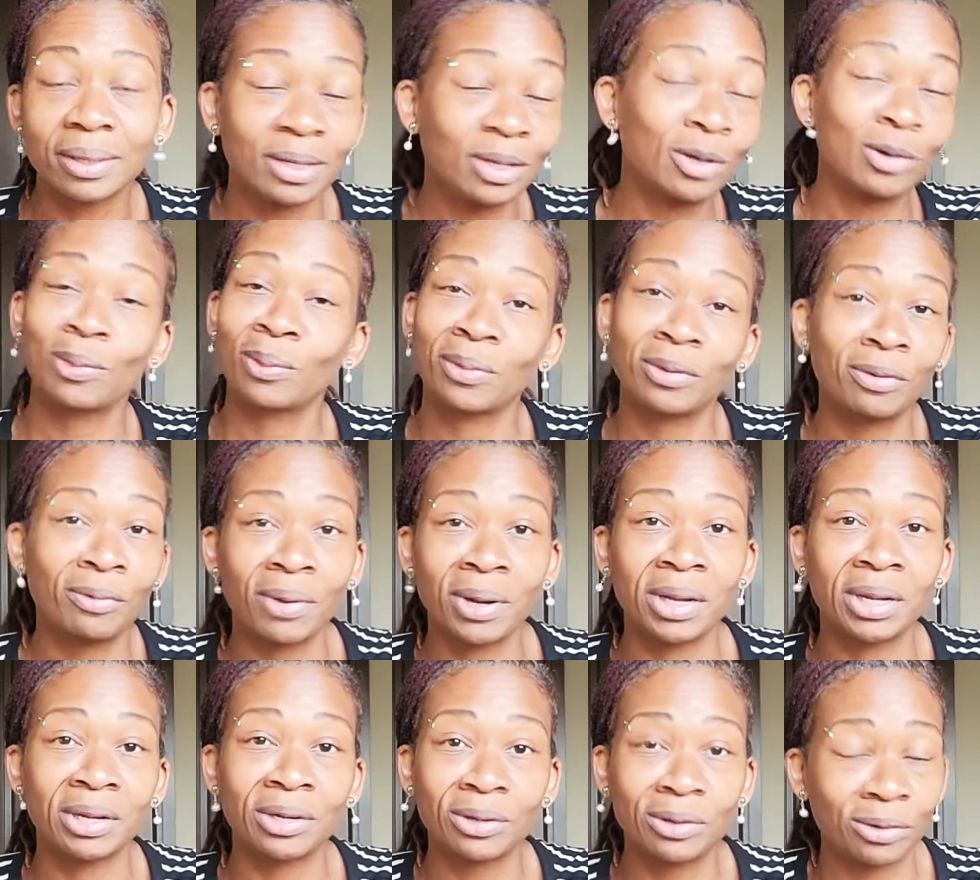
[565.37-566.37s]
You're doing
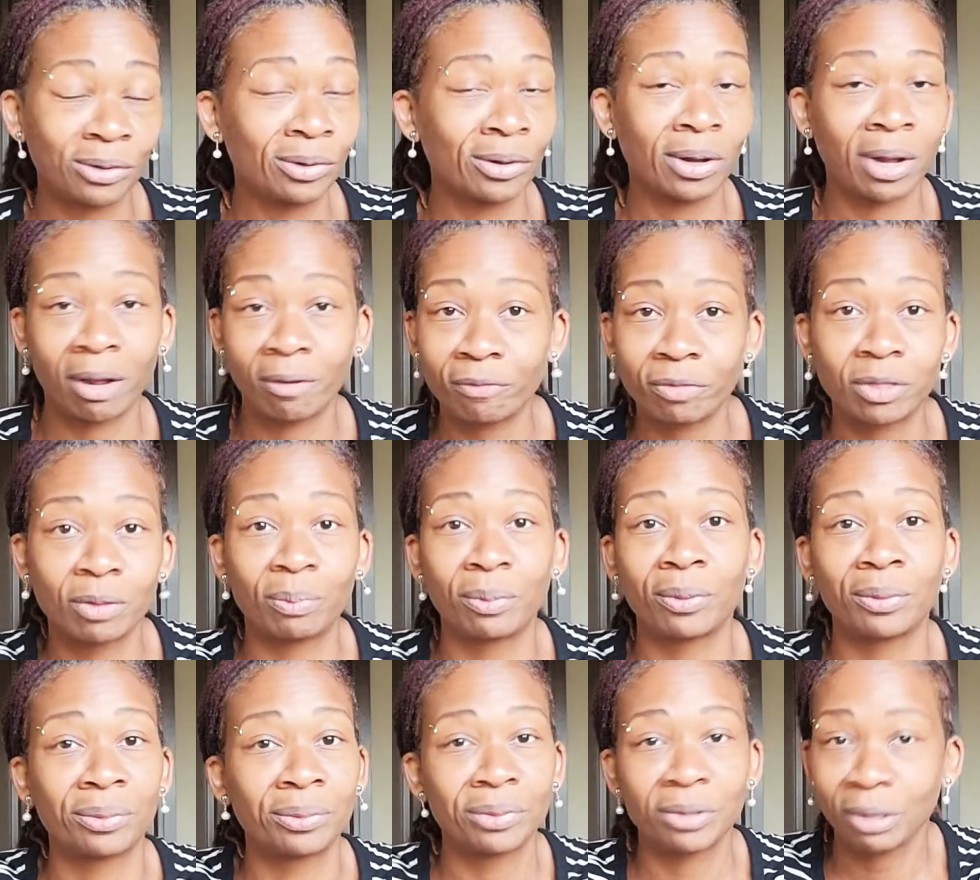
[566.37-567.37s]
great. You're
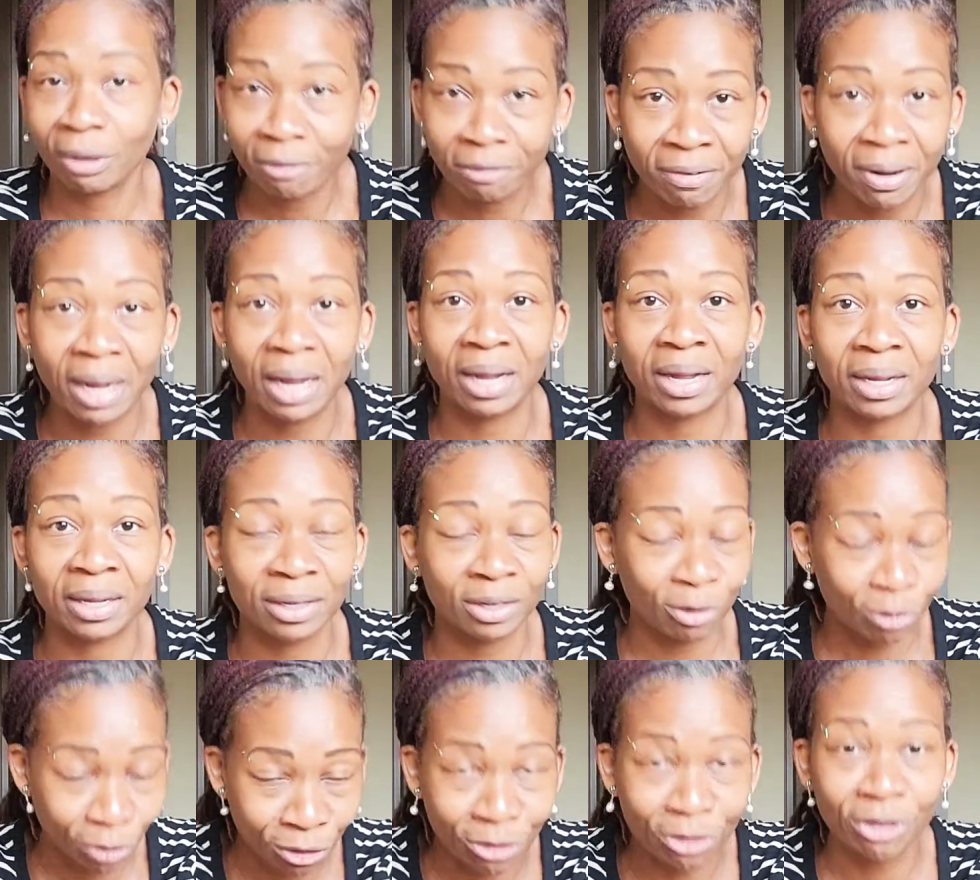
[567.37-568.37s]
comfortable. You're fine.
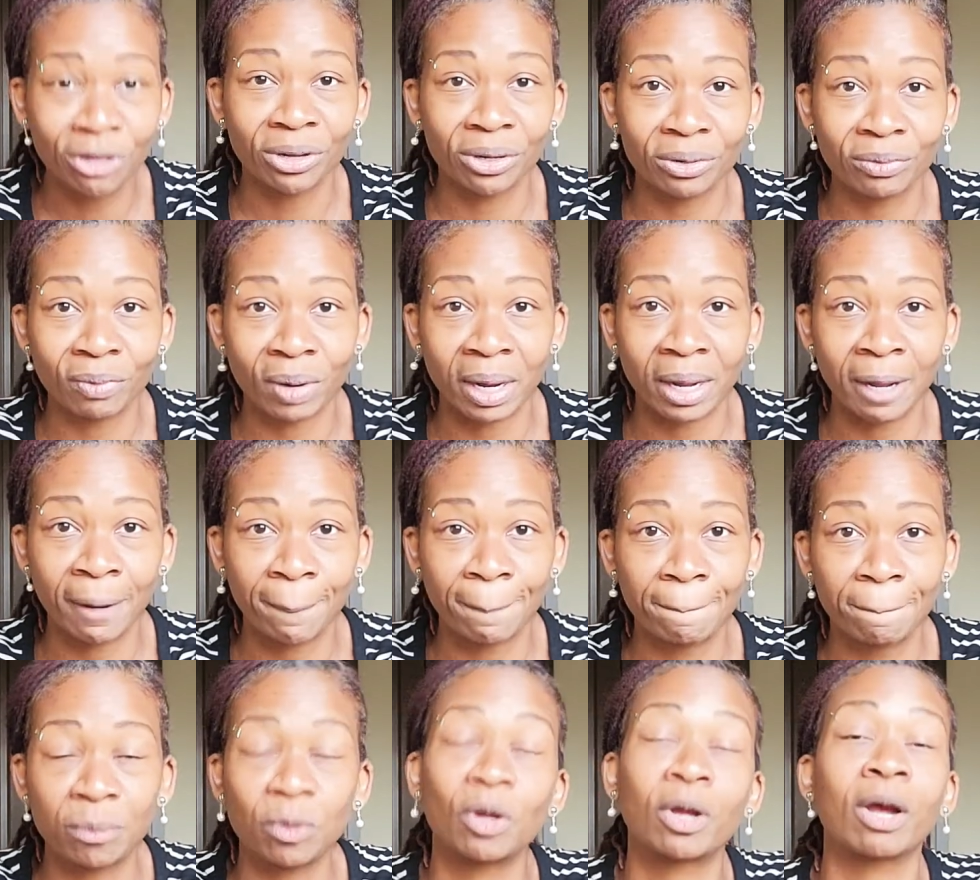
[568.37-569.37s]
You're good, right?
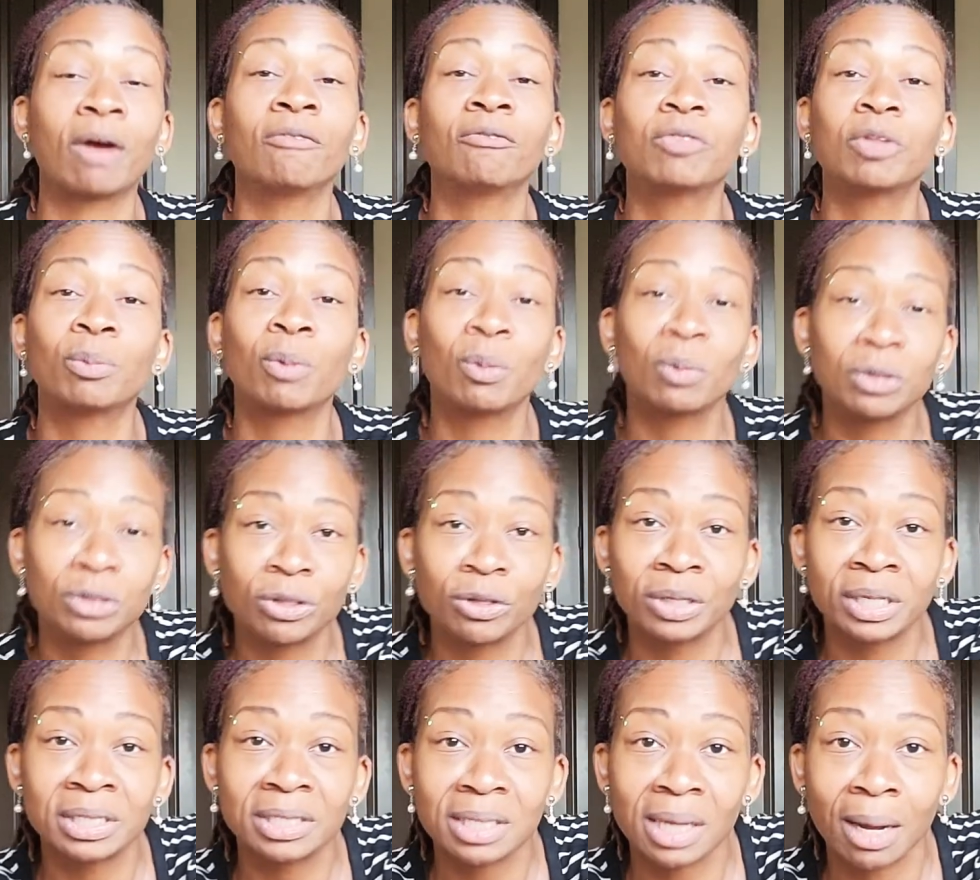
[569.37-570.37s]
You're comfortable with your
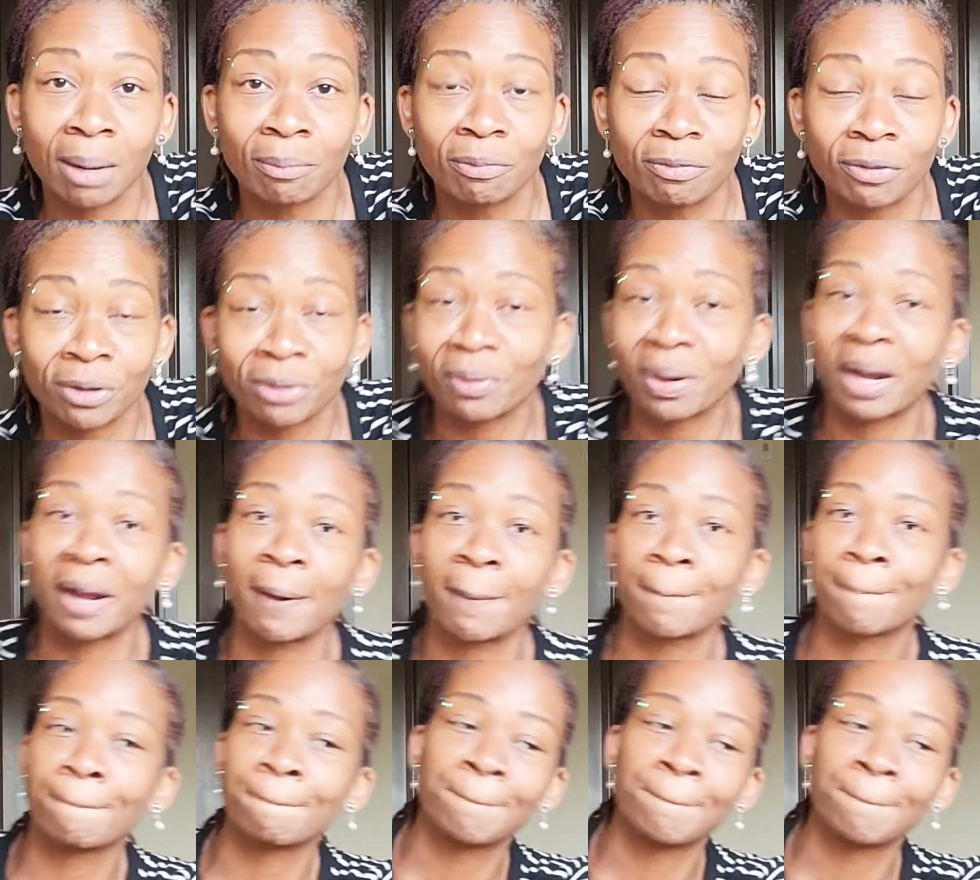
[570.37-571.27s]
discomfort, right?